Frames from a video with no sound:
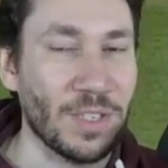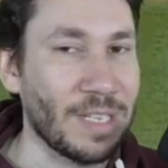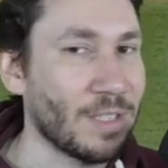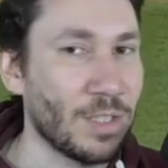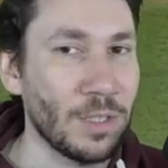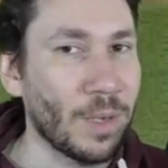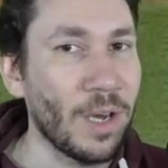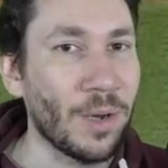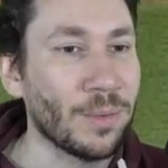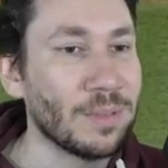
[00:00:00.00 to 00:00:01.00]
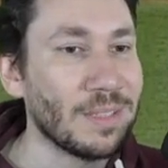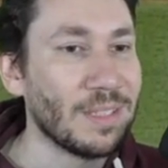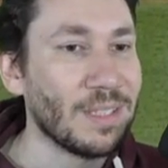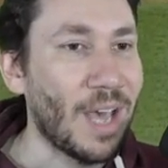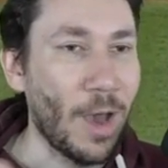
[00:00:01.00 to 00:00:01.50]
And at 2-0,
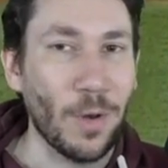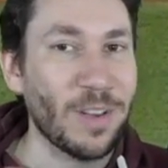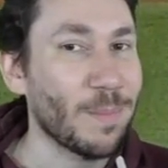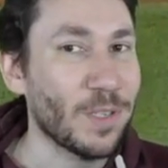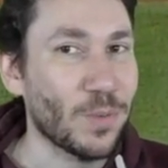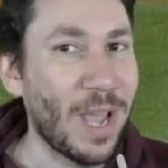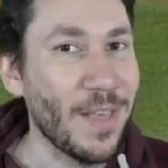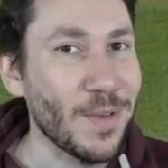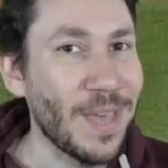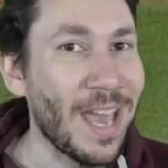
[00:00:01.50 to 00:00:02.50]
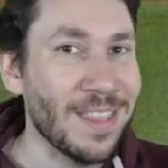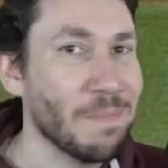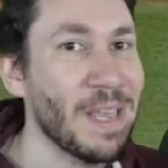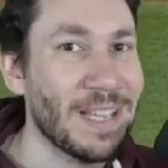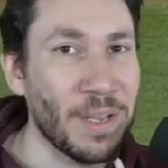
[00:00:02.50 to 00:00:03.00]
I would much rather that than
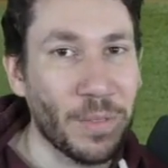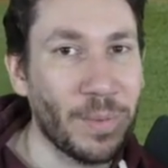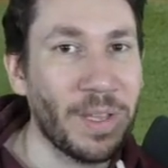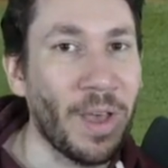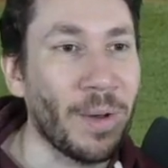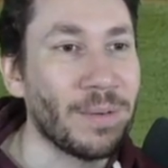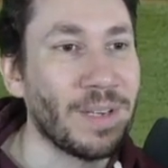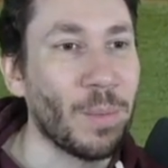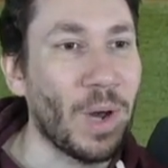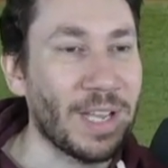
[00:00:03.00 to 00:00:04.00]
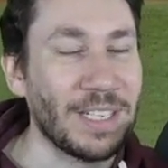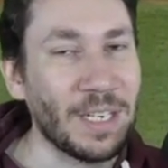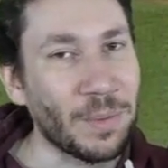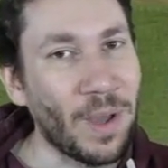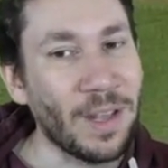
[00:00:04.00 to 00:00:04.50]
making it 3-0 and walking
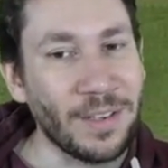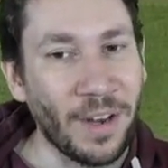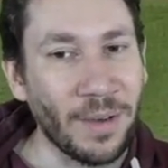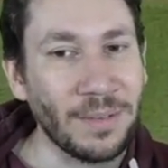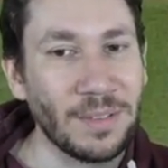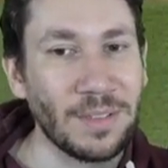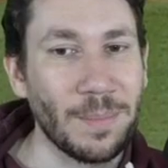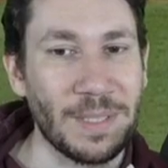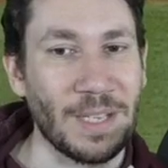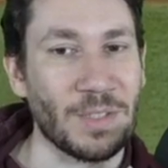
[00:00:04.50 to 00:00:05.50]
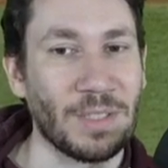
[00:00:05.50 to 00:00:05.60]
in a run, you know, potentially.